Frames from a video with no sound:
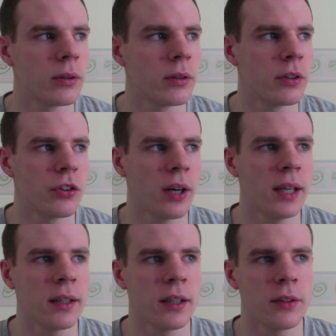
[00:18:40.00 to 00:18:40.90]
try
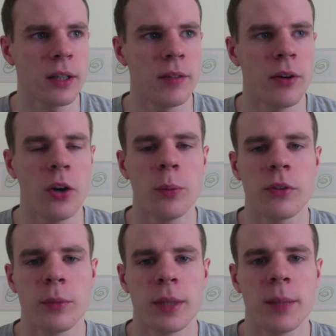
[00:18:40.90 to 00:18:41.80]
and give hope
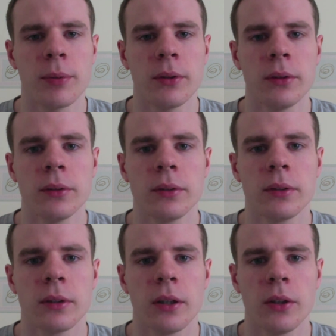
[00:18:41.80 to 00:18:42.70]
to people
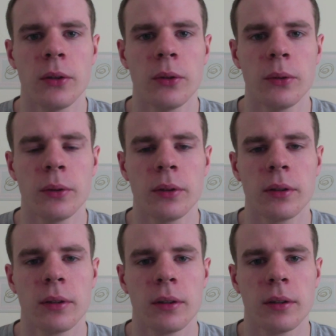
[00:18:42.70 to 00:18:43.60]
who
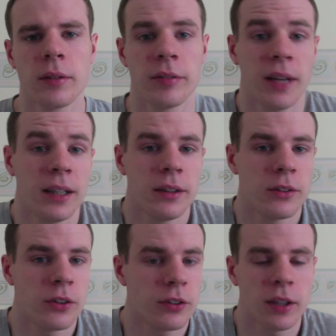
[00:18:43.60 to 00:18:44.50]
felt
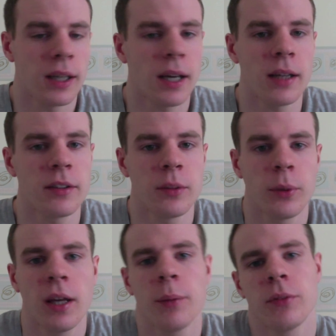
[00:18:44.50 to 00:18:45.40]
just like I did
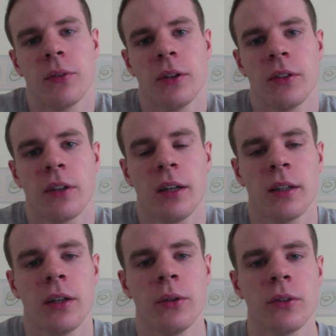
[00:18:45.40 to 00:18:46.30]
when I was first
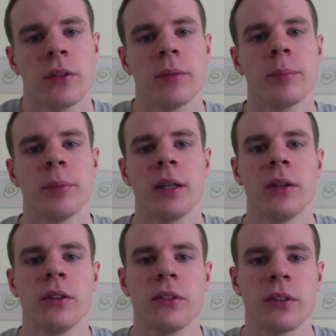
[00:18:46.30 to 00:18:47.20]
diagnosed,
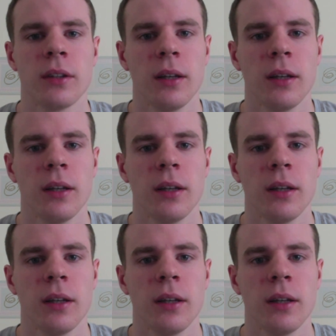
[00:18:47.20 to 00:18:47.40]
because